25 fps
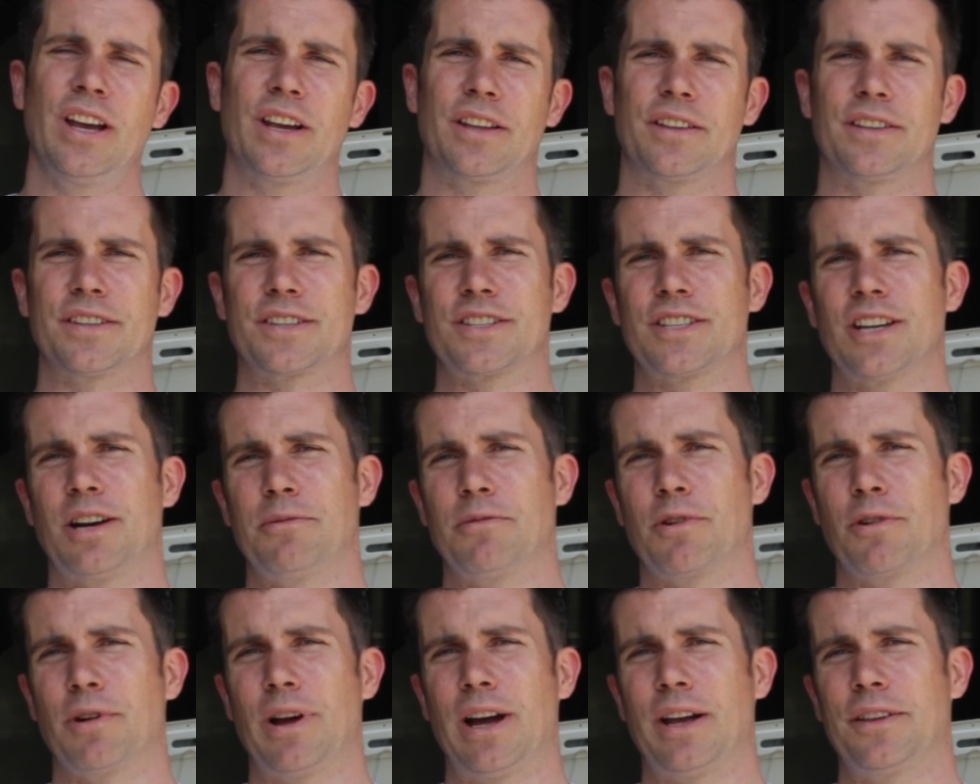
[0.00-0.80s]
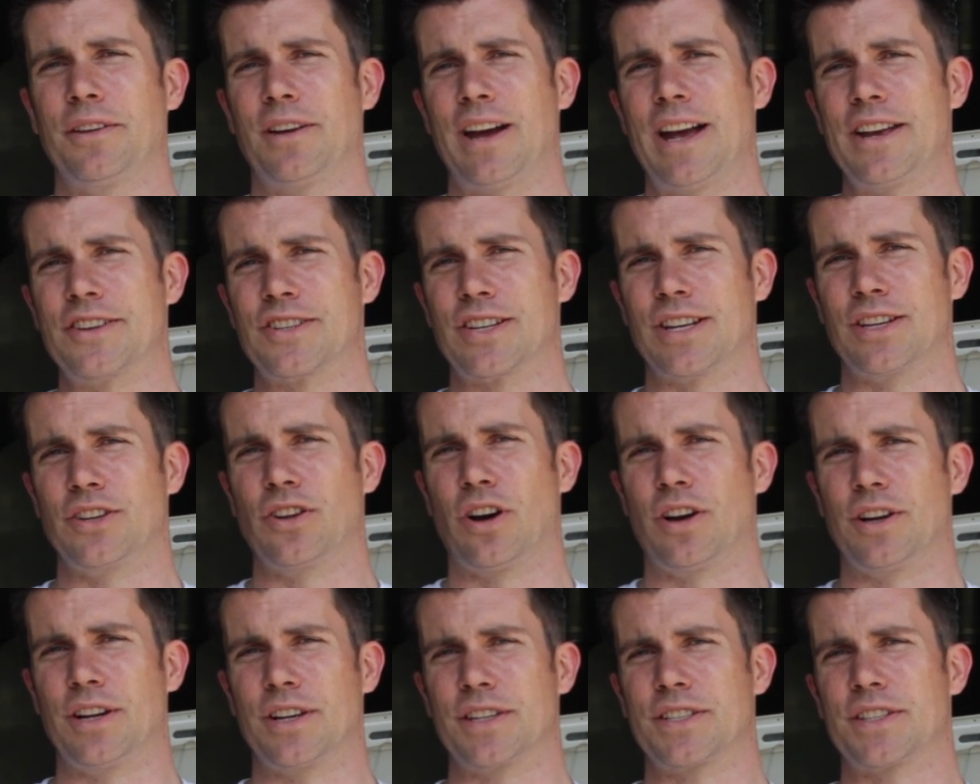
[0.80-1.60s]
This time around I actually
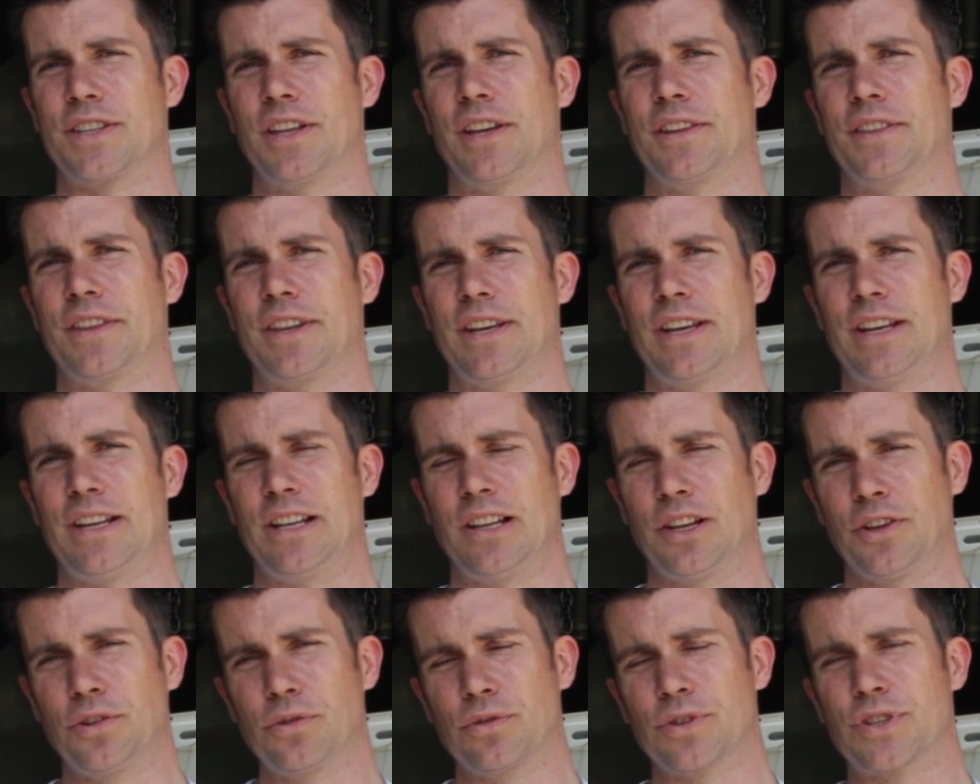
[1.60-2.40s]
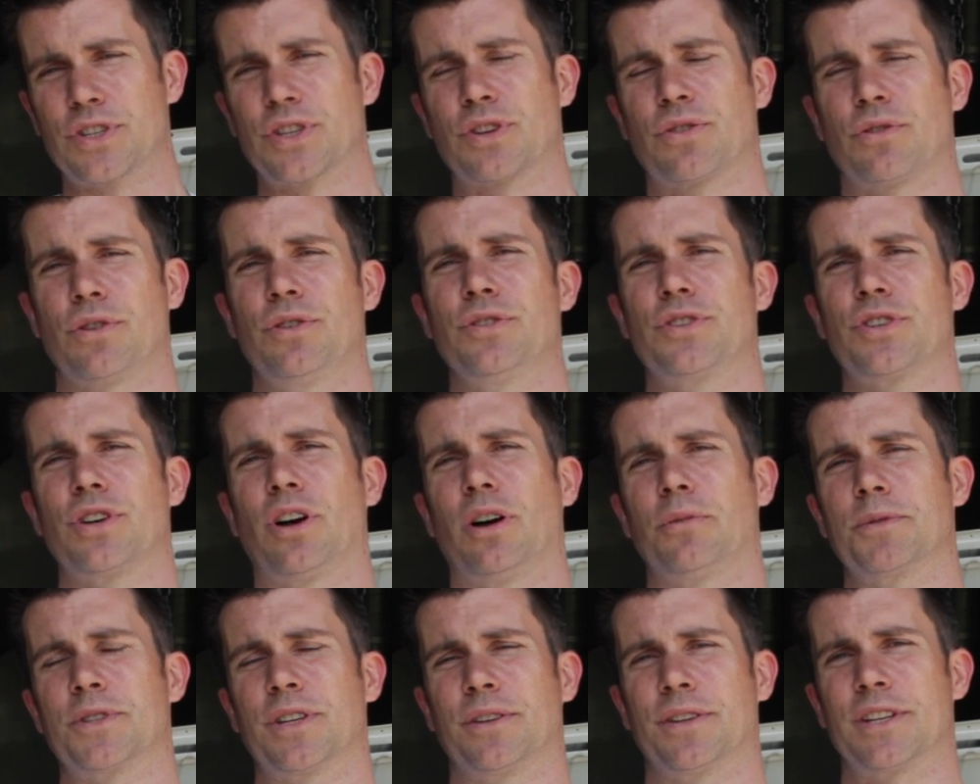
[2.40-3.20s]
noticed that the little screw
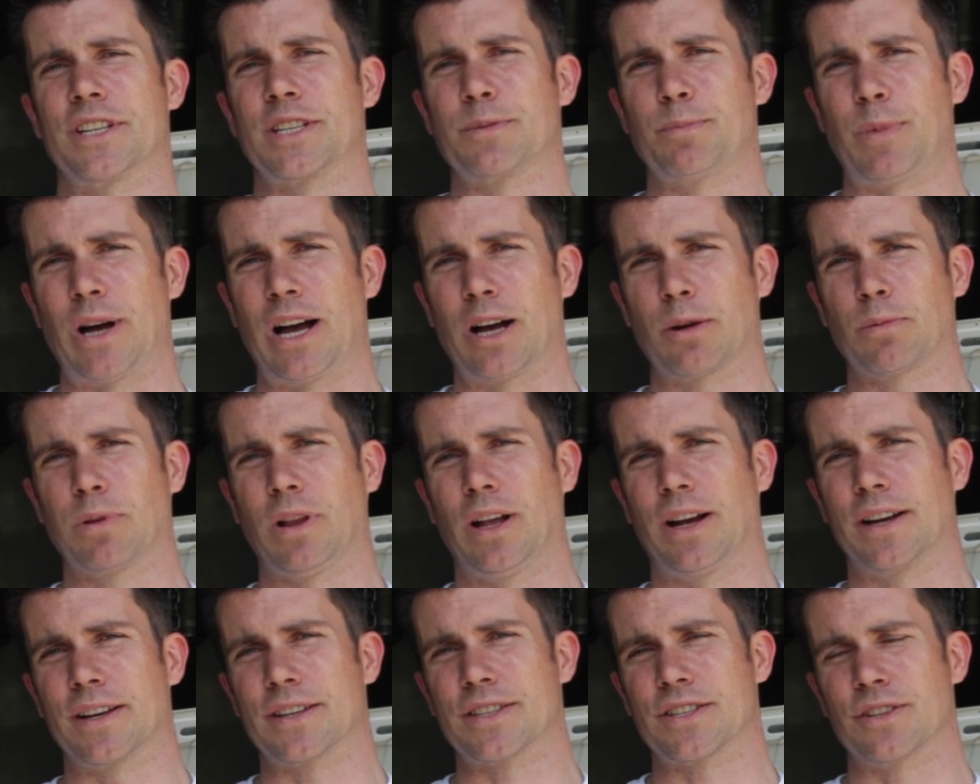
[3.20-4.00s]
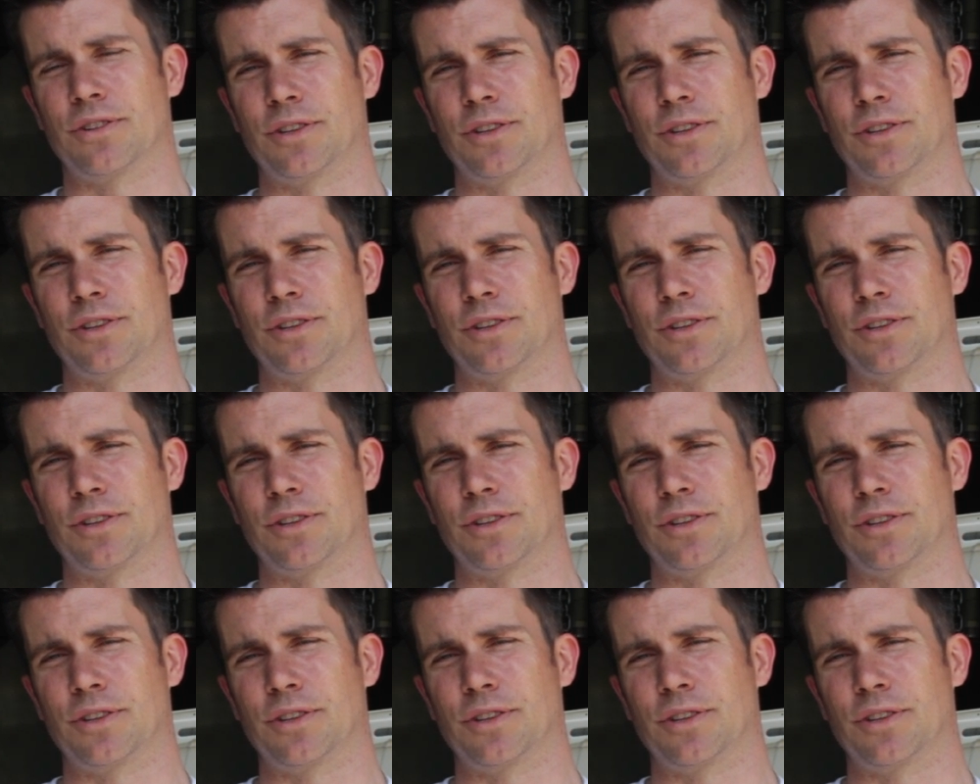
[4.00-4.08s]
tops on the spark plugs,